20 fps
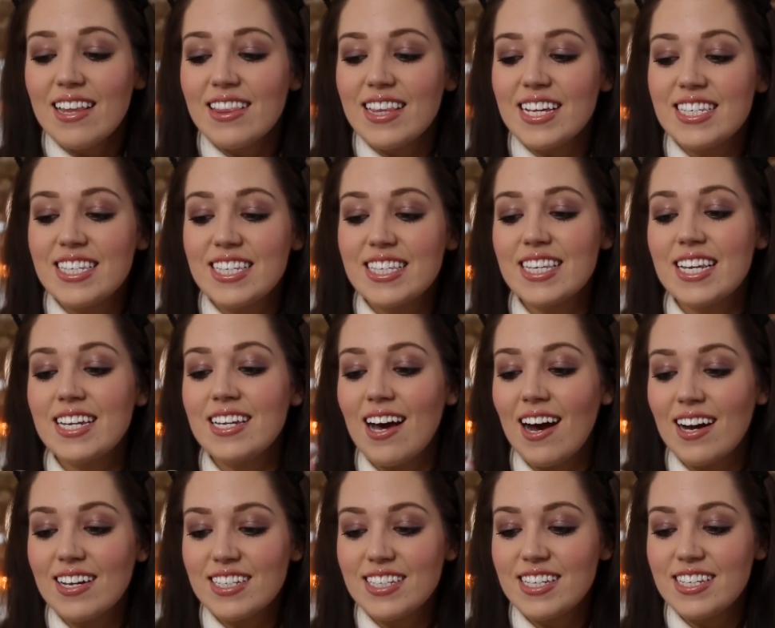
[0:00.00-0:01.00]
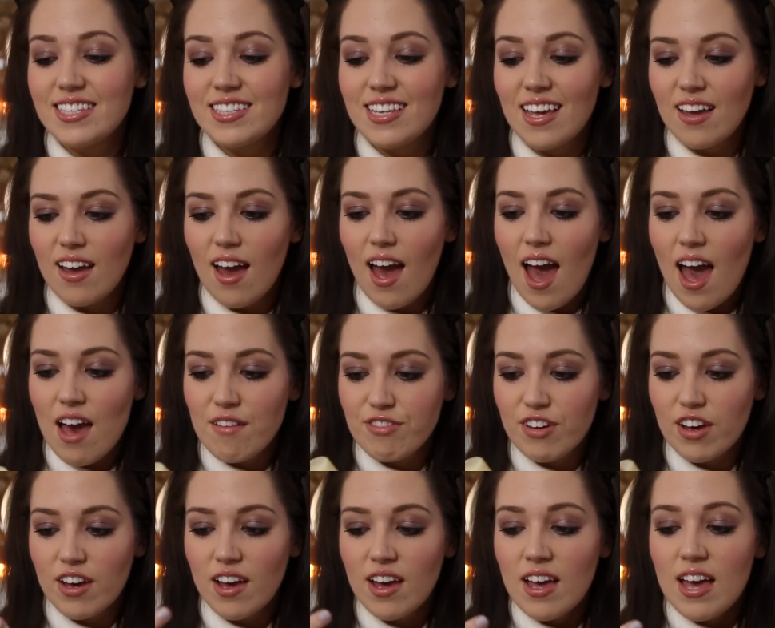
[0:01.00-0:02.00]
This is the nicest thing
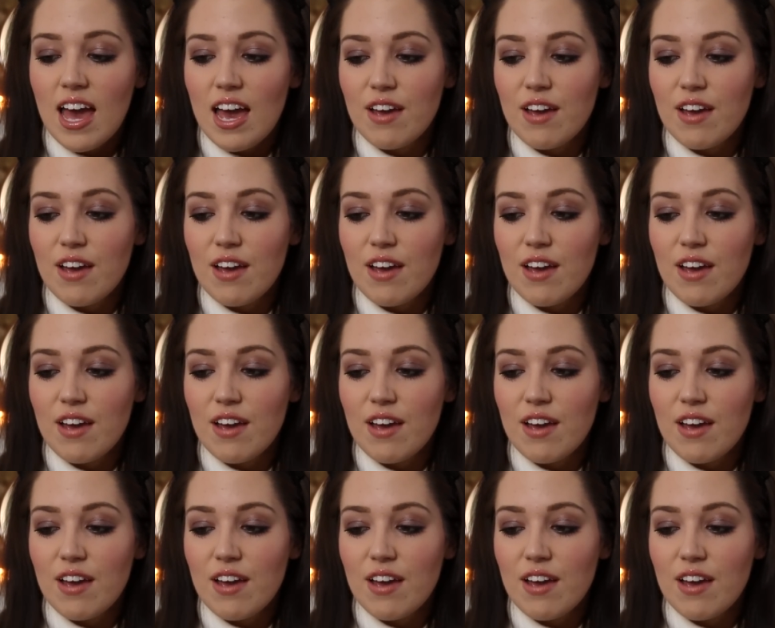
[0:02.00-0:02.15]
ever.